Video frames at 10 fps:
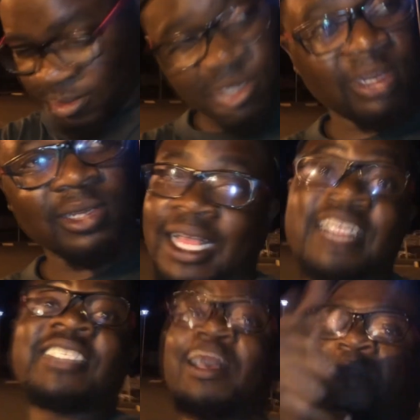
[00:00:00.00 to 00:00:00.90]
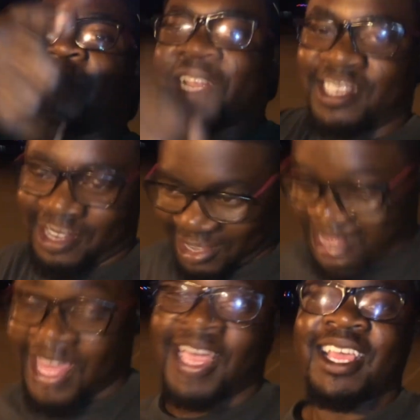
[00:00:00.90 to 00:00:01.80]
you call it? Separation.
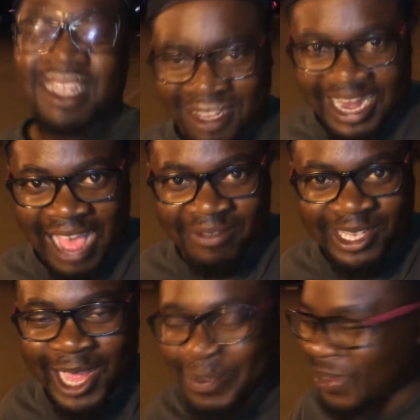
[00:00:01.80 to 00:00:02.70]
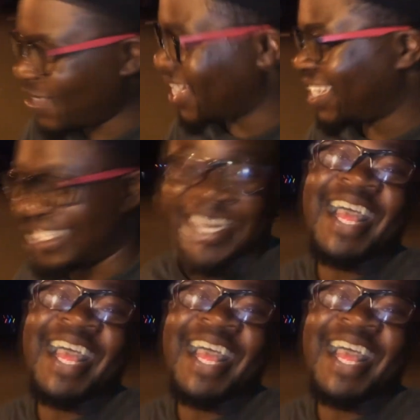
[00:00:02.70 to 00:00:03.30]
It's going to have a separation.